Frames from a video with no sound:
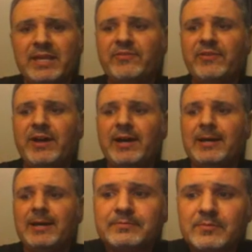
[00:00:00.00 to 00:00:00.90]
if
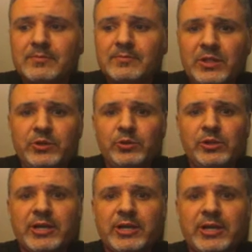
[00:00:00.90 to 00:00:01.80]
um,
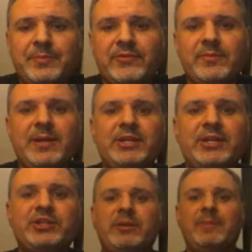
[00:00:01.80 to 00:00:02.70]
you look up the
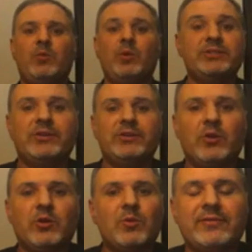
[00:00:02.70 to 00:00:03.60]
information about
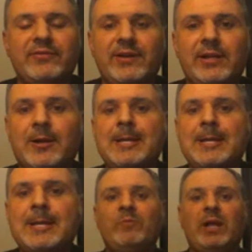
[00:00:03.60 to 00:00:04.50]
Wilson or Rockefeller,
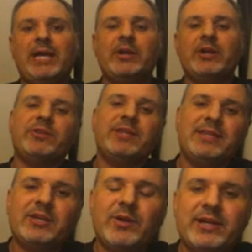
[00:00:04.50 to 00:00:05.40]
well, I don't
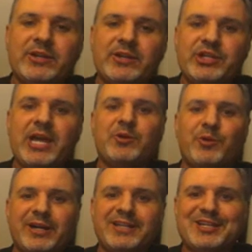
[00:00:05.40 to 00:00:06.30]
think they created a shadow
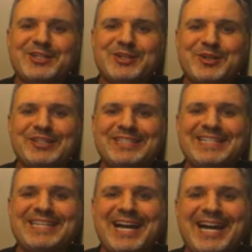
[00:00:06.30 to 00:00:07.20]
organization
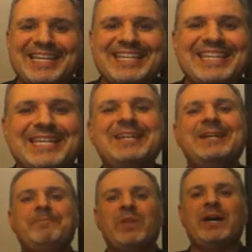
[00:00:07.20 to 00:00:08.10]
called DIE.
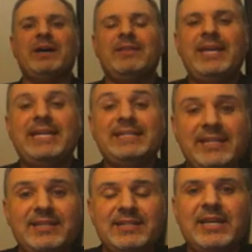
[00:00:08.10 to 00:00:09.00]
Uh, they
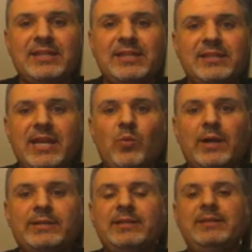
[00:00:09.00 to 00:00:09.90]
did say that they
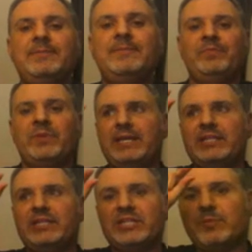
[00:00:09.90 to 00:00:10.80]
wanted
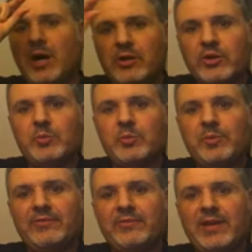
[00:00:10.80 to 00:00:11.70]
a small group
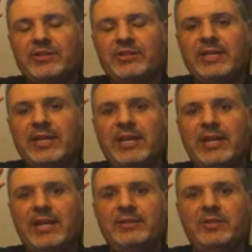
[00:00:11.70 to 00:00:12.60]
of ed- the
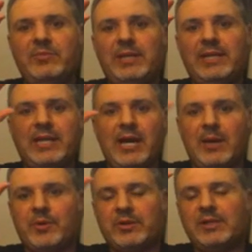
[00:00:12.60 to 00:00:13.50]
educated to be at the
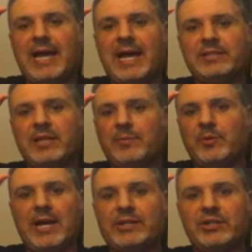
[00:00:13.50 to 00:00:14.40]
upper class, the
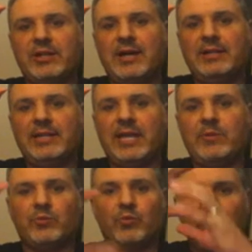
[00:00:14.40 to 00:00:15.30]
upper echelon. They
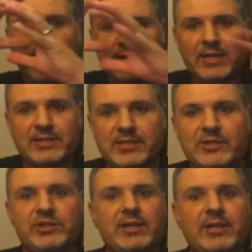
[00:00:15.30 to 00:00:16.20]
would run
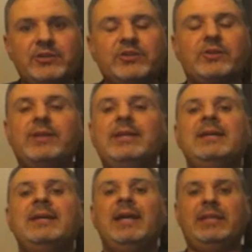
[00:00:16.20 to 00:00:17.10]
essentially the country.
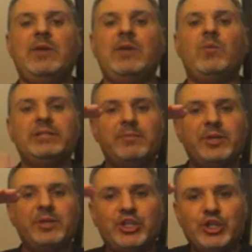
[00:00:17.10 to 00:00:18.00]
And they wanted
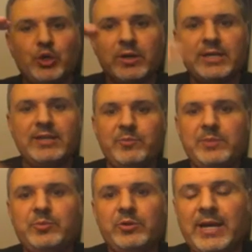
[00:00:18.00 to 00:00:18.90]
the majority of
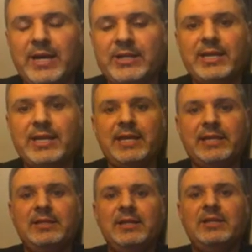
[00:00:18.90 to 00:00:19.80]
people who were
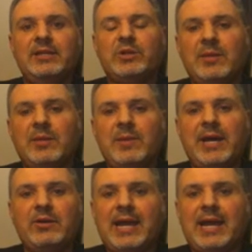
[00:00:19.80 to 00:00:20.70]
educated to come
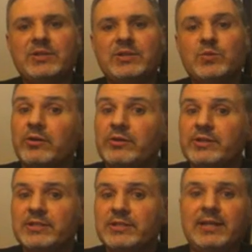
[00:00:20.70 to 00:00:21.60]
out as
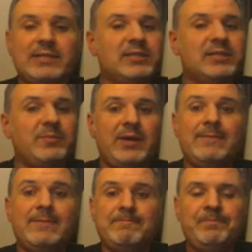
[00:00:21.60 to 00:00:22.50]
workers. And that's
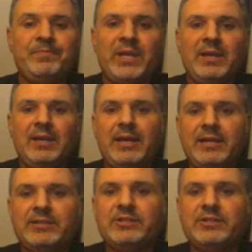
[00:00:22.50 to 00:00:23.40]
about it.
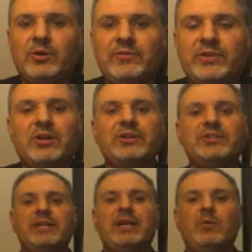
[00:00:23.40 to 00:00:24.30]
And so if you start
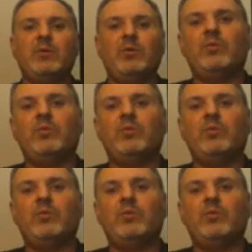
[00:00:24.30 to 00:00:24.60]
to look at